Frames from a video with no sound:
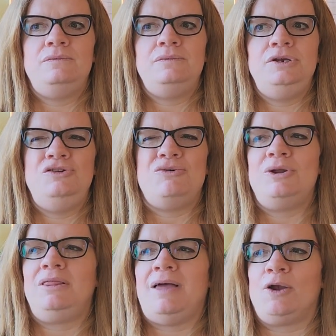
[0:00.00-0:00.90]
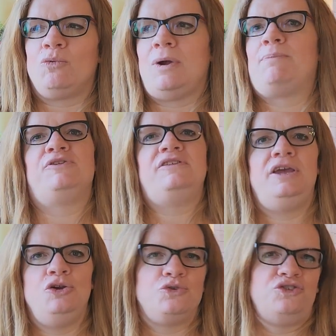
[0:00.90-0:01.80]
you don't want to like
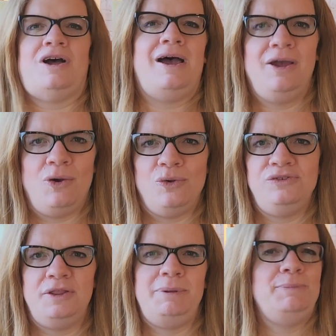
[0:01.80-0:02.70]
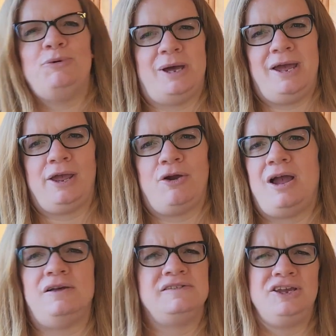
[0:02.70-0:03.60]
represent your style to the people buying your
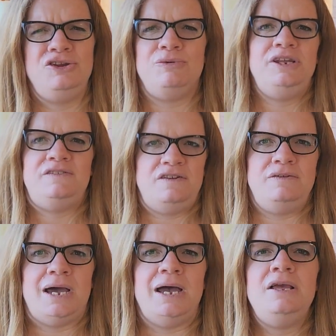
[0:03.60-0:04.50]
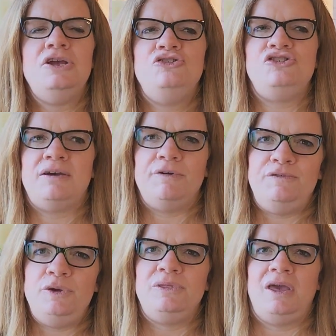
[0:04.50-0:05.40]
house. Like you don't need to do that. Just have a
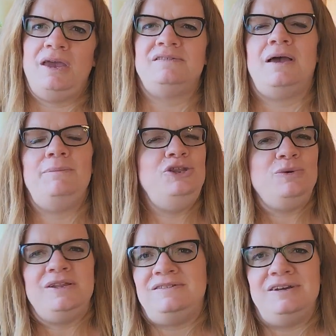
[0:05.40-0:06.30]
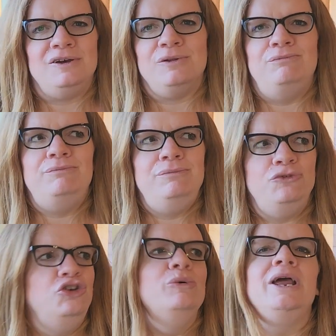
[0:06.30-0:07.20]
few things. I mean, you can still
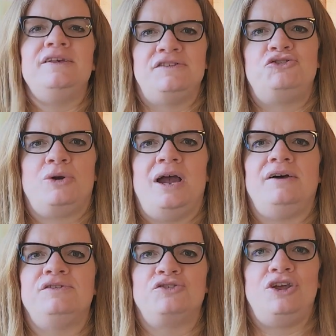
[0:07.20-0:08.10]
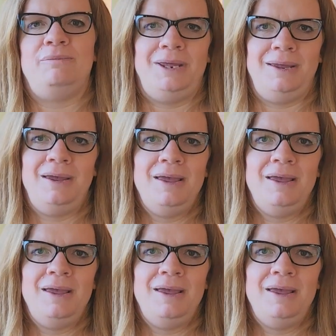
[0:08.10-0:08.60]
do it because it's your house. There's going to be